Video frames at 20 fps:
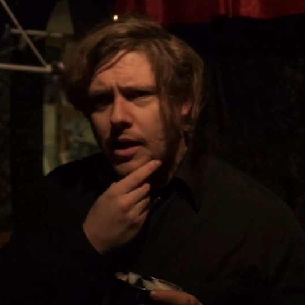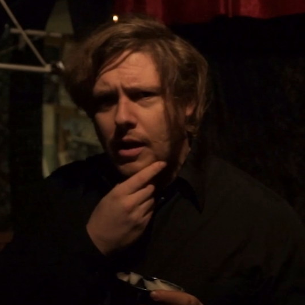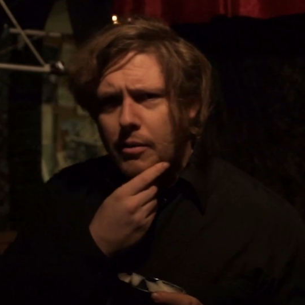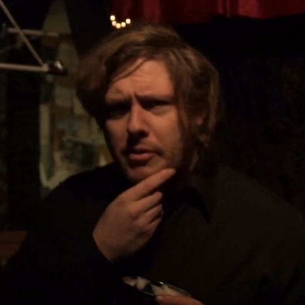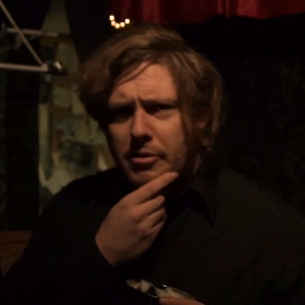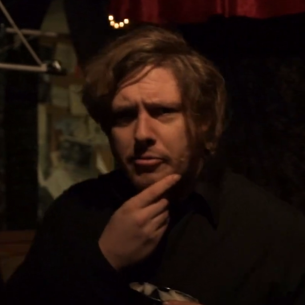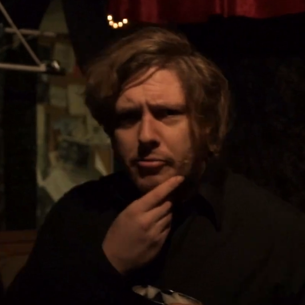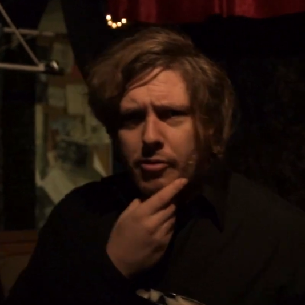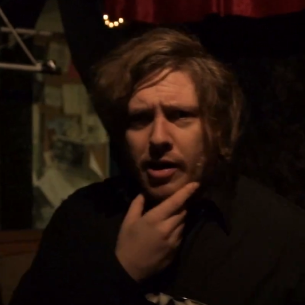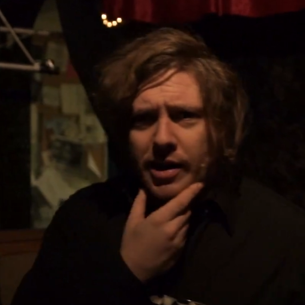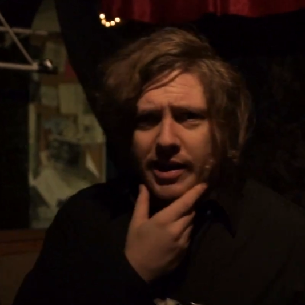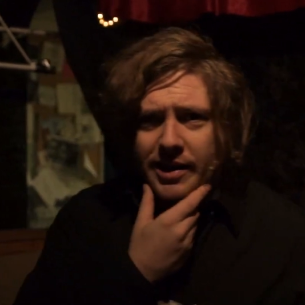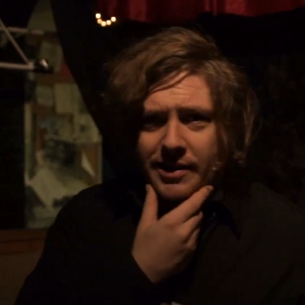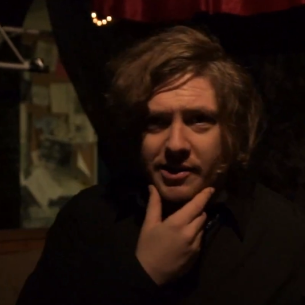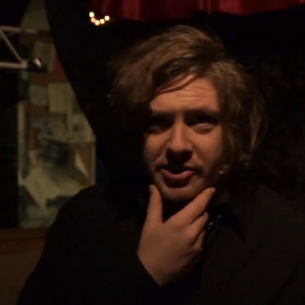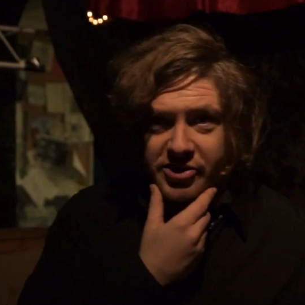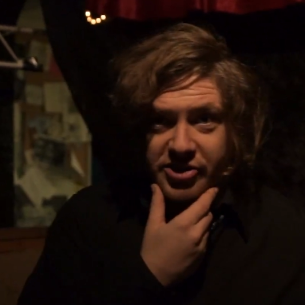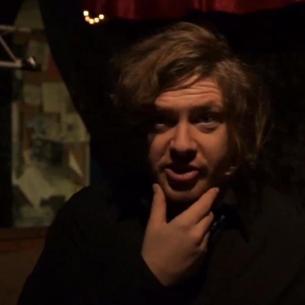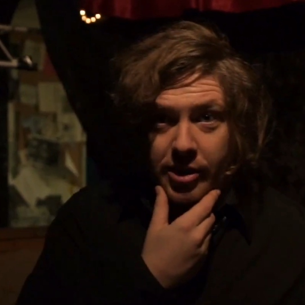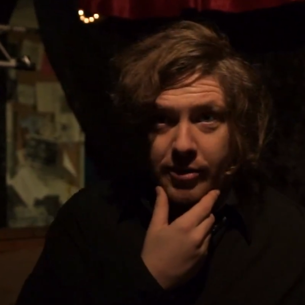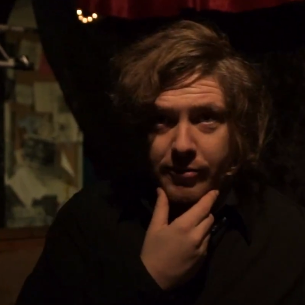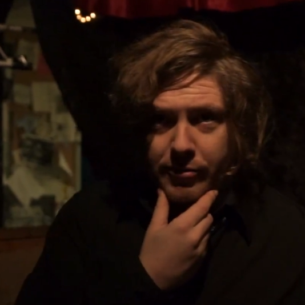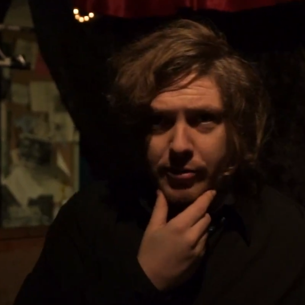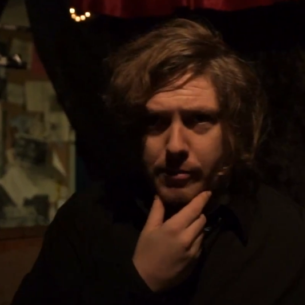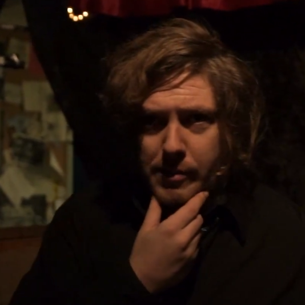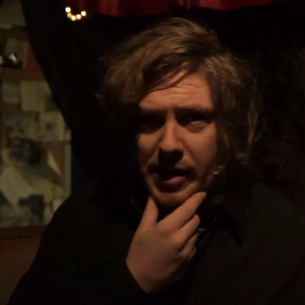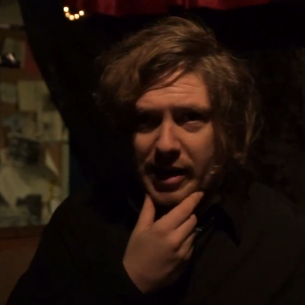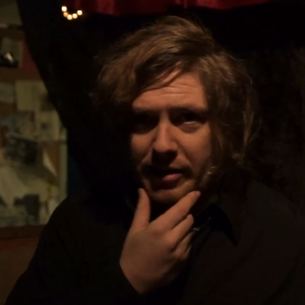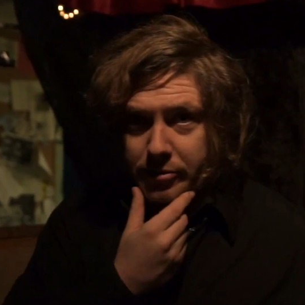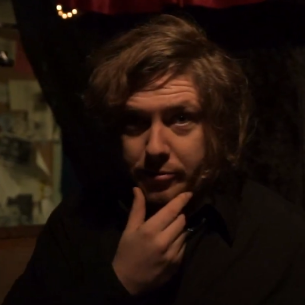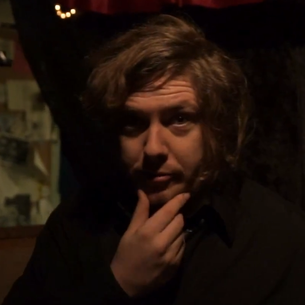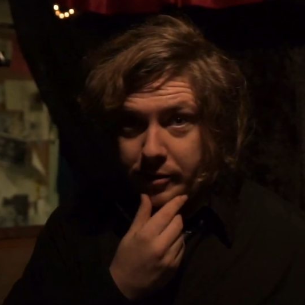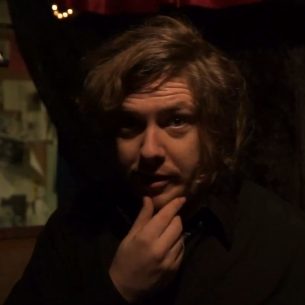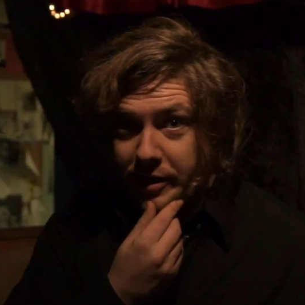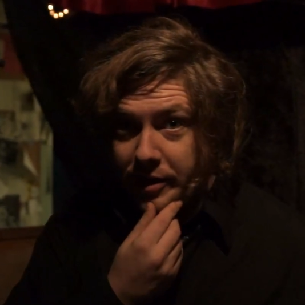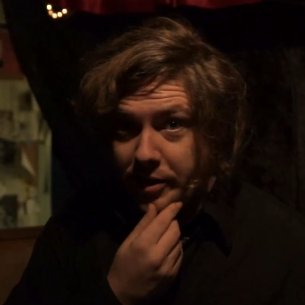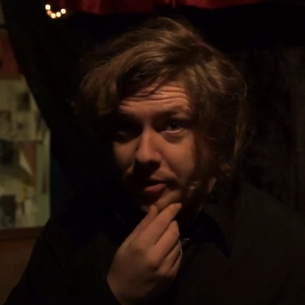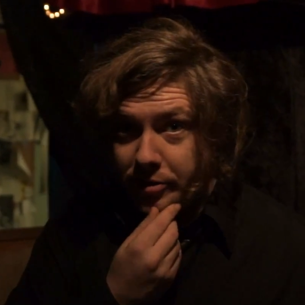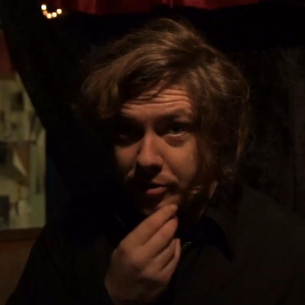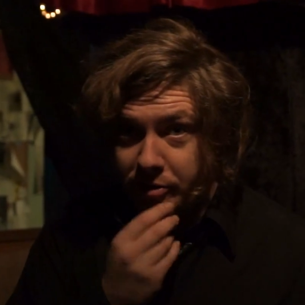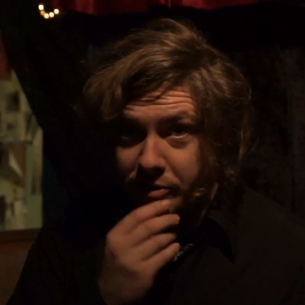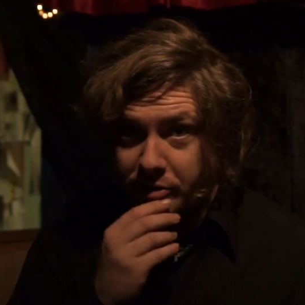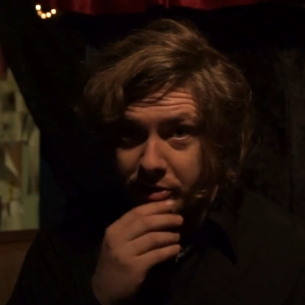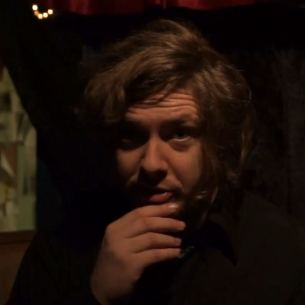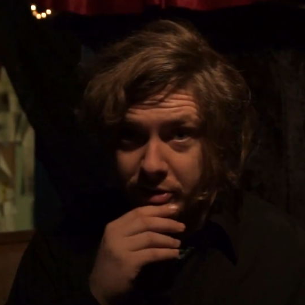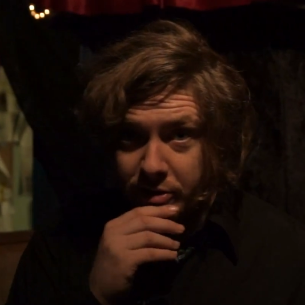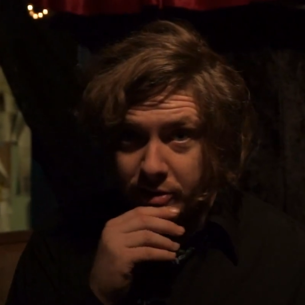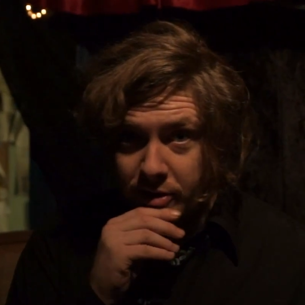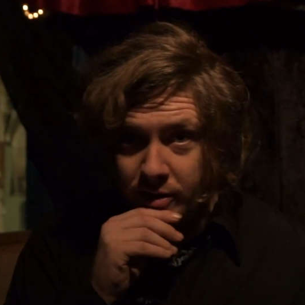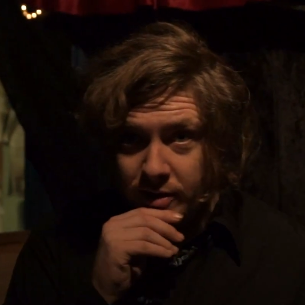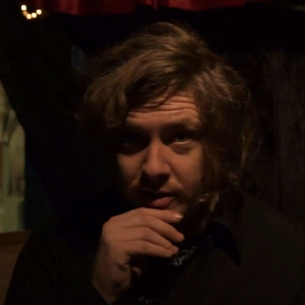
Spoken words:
Well, I've been running the show for about 3 years.